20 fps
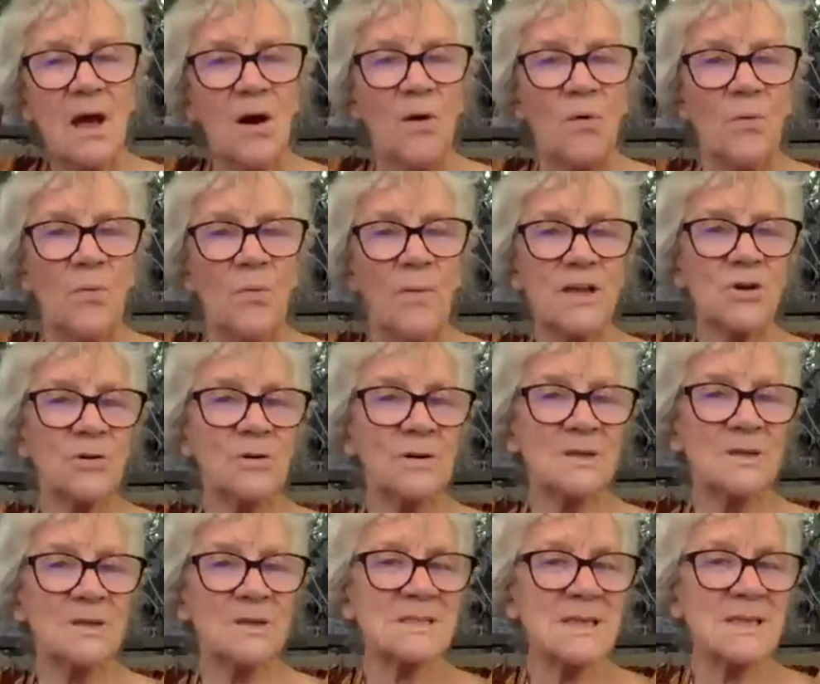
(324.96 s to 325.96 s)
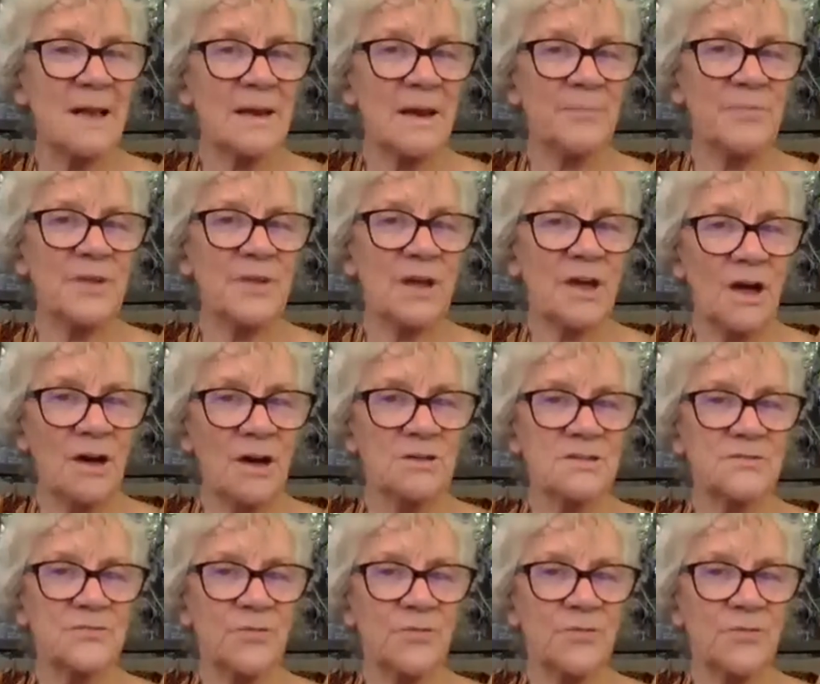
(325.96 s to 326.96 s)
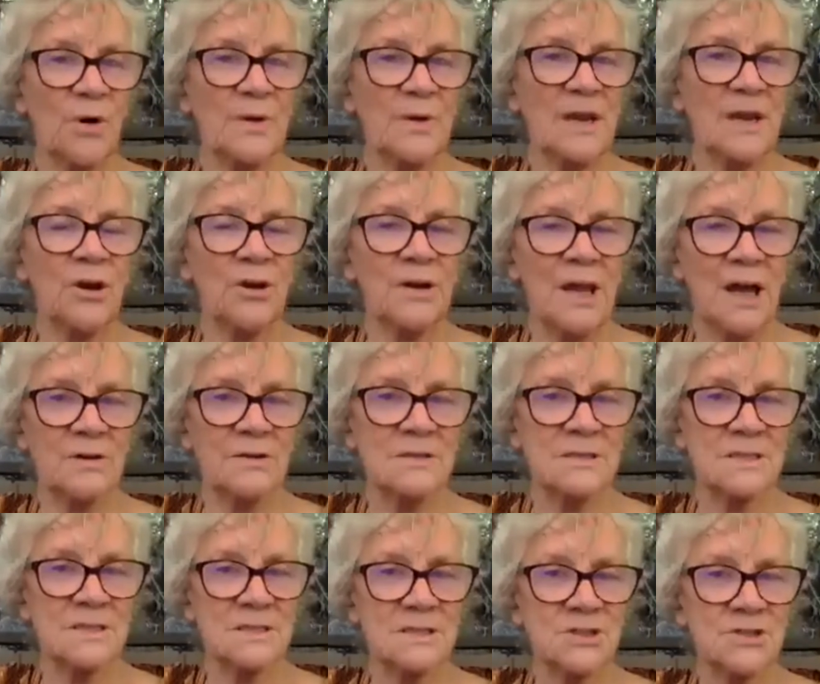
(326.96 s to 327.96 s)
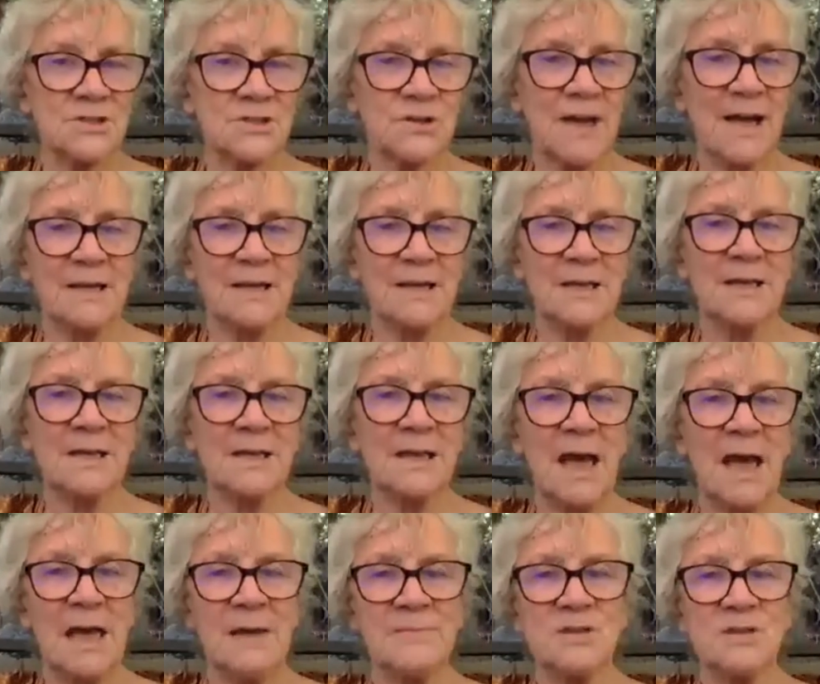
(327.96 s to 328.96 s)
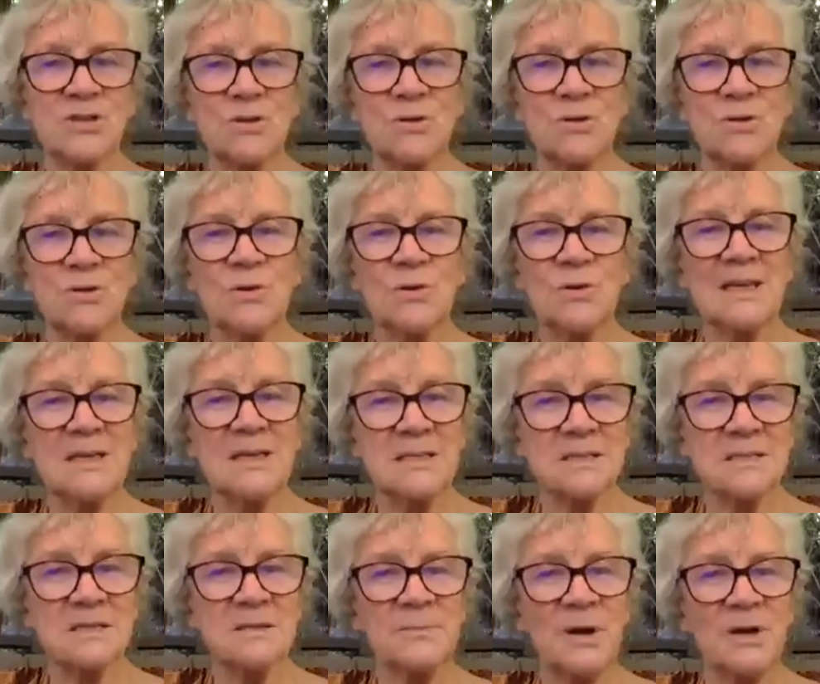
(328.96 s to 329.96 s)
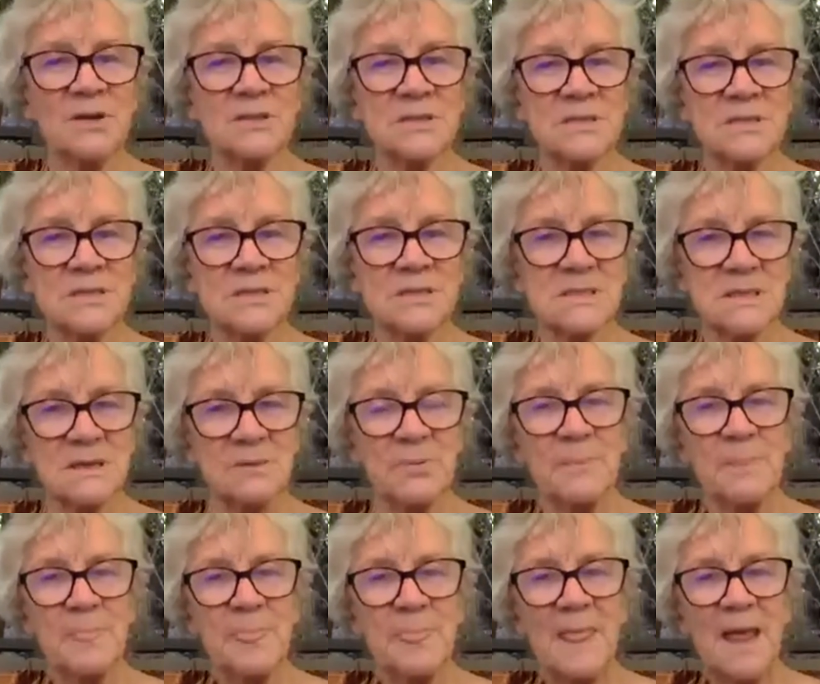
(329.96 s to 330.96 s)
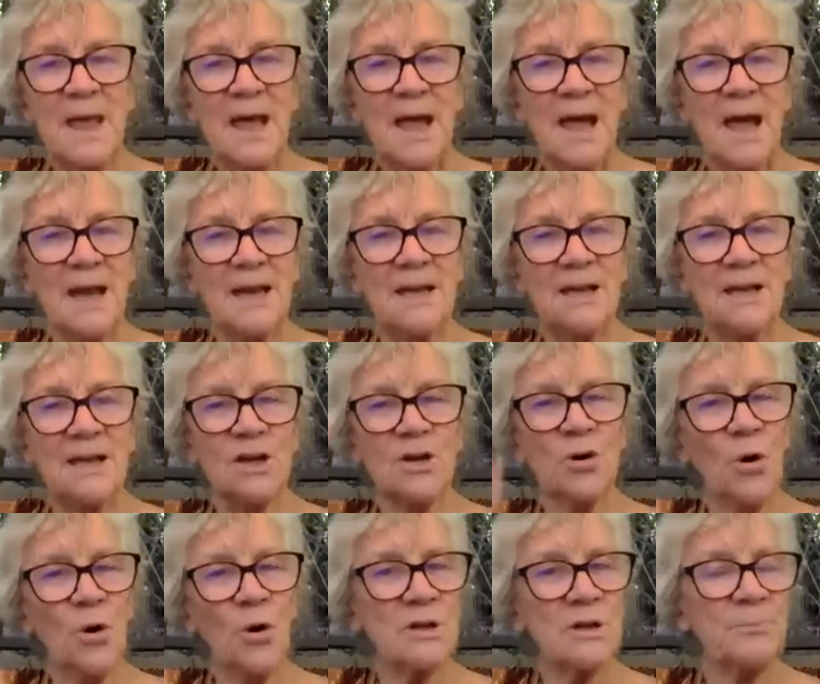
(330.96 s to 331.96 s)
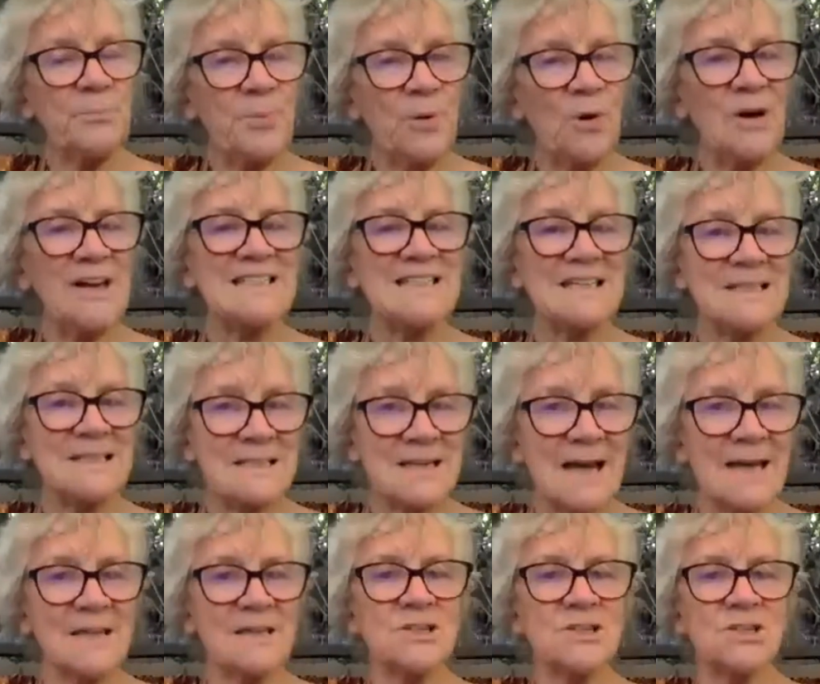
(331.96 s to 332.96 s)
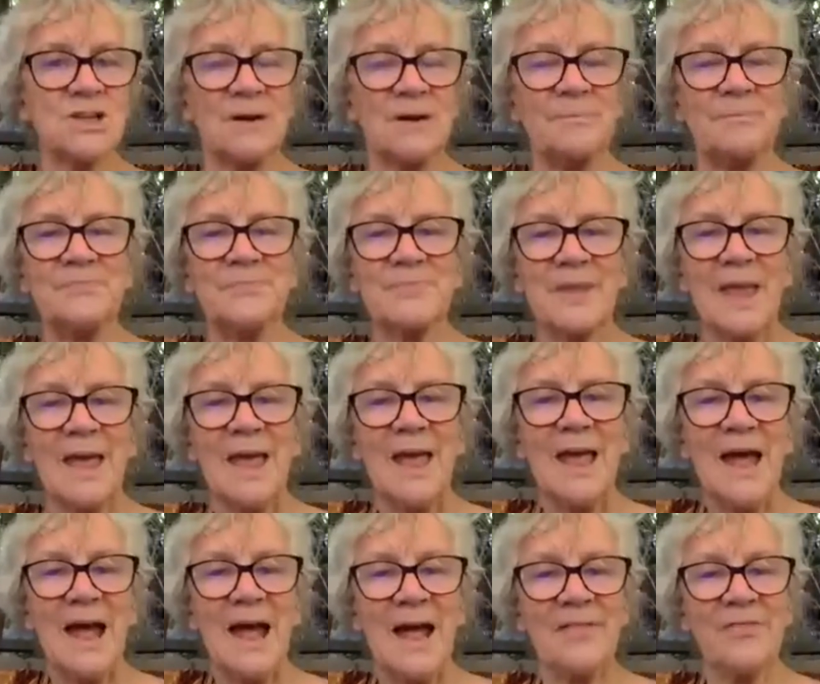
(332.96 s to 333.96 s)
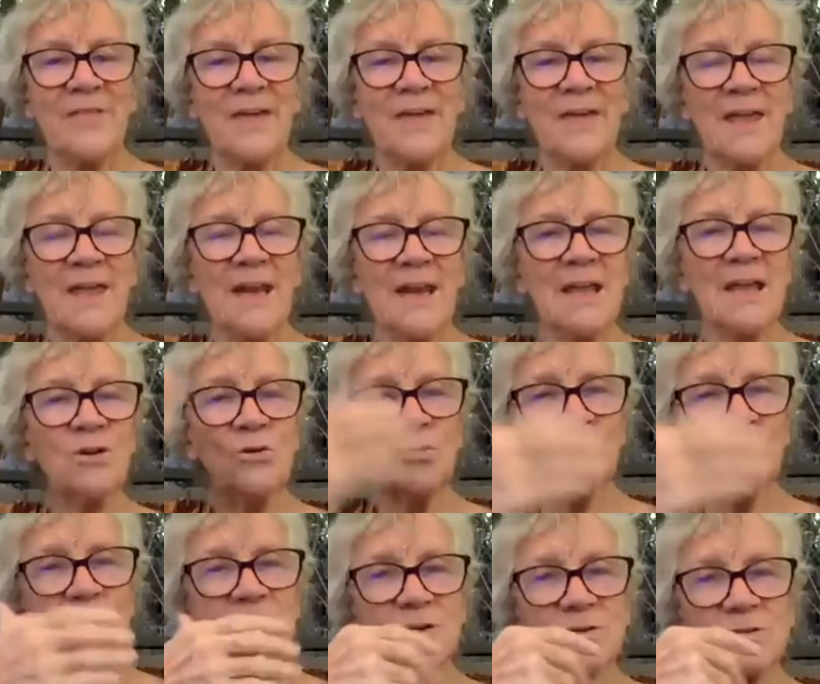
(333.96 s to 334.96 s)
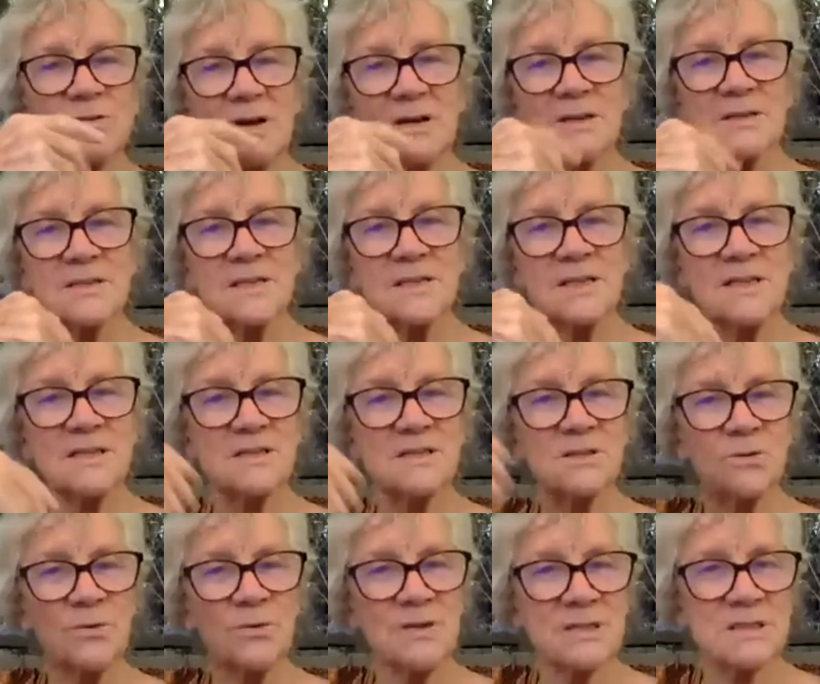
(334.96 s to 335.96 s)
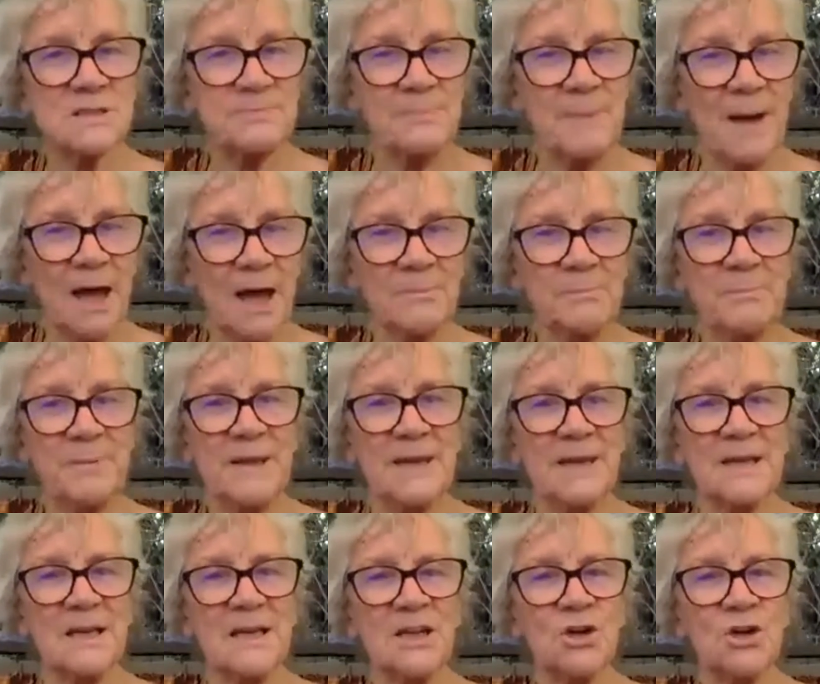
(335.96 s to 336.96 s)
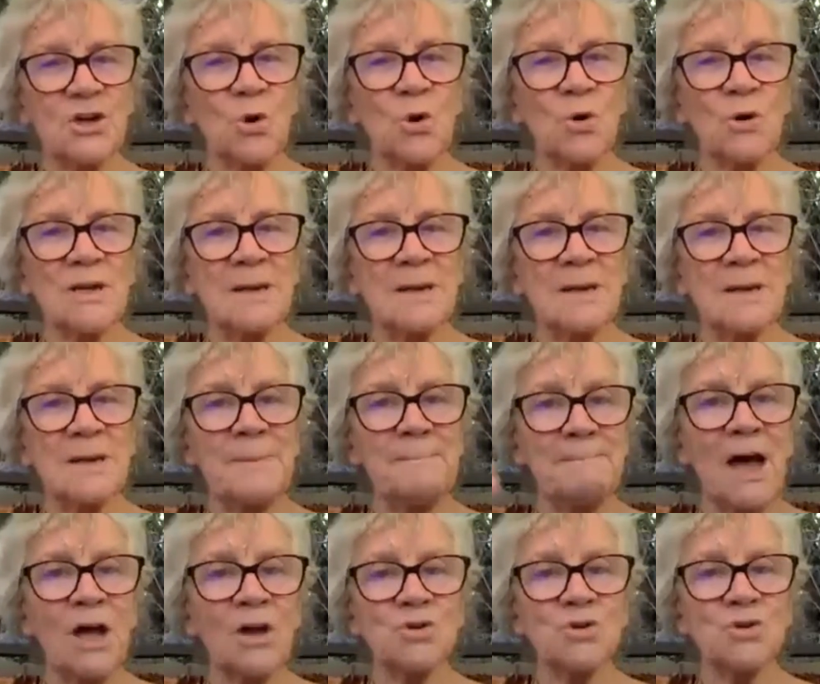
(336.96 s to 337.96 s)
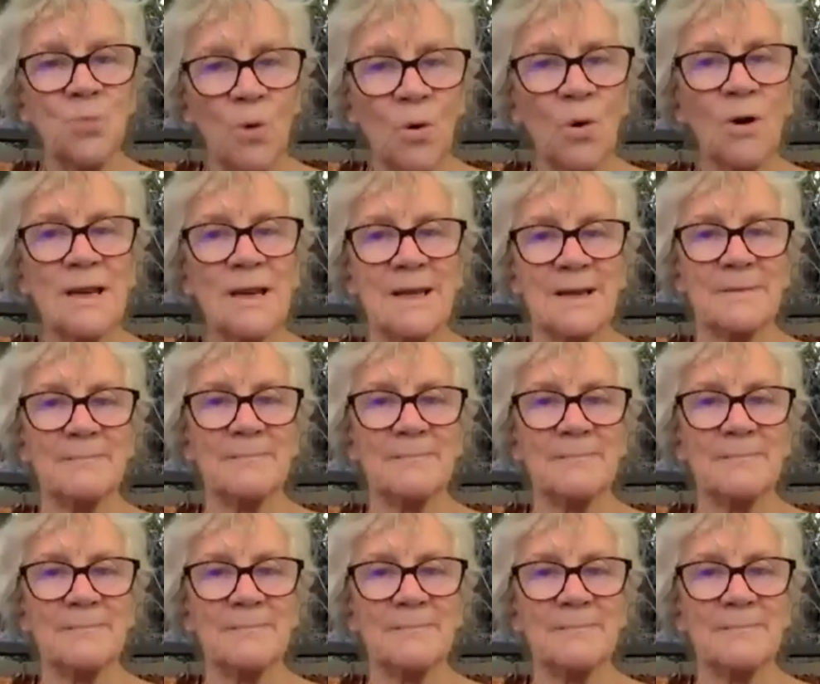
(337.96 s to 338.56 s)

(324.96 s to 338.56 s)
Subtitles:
When Cook sailed up the coast of what we know now as Australia, he came to the easternmost tip and he called it Point Danger. And then he looked across and he saw this mountain peak and he called it Mount Warning.